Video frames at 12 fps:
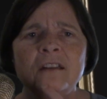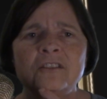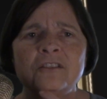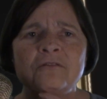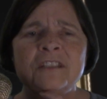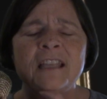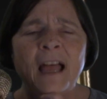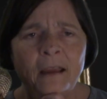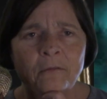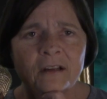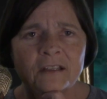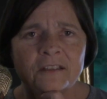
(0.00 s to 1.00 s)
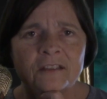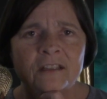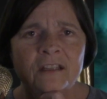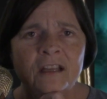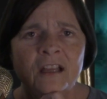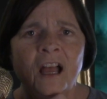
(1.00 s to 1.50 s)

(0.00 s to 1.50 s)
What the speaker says: God is Osiris.